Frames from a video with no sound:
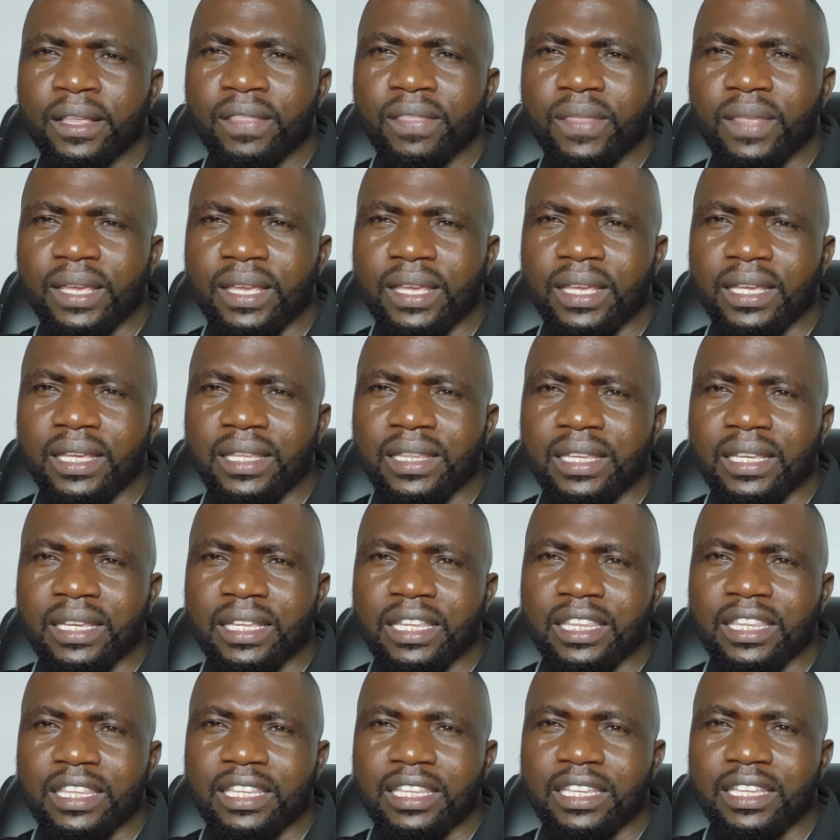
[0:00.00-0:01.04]

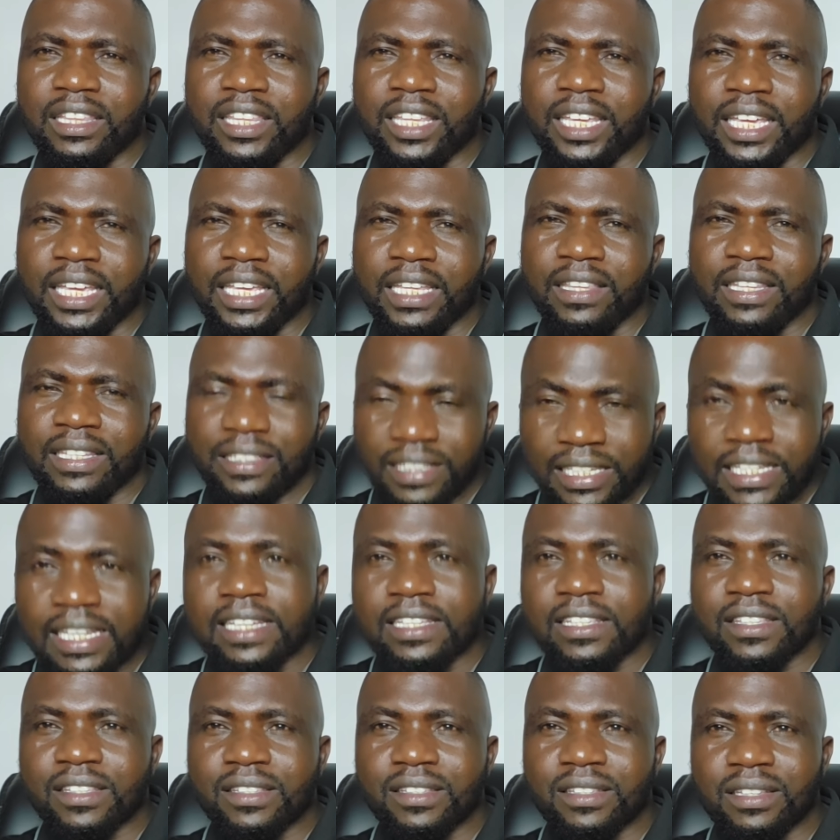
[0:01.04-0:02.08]
the
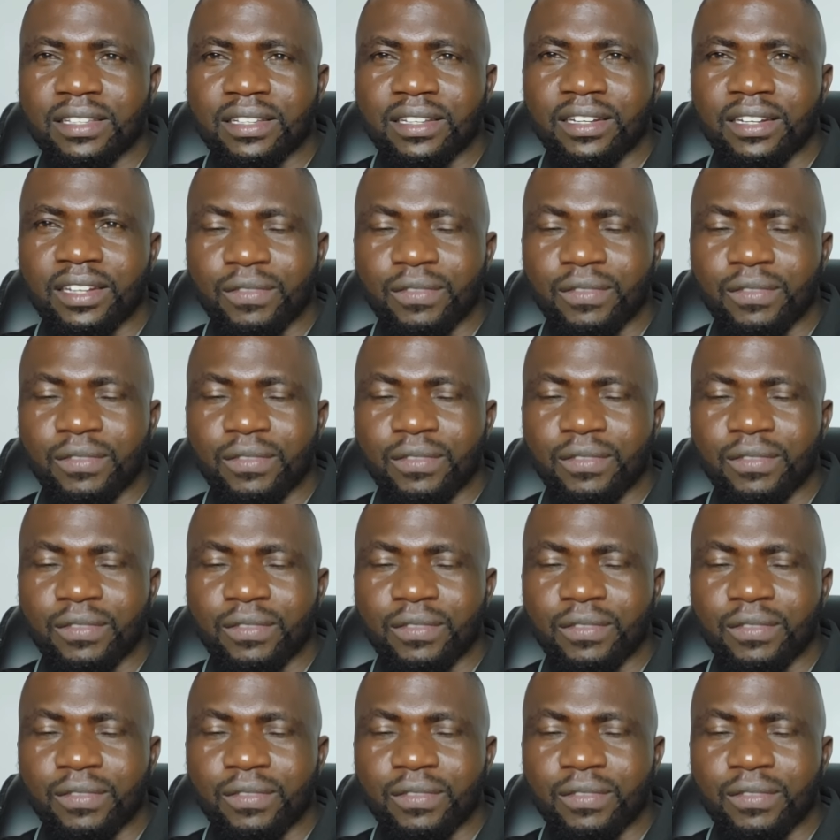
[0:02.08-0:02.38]
CS,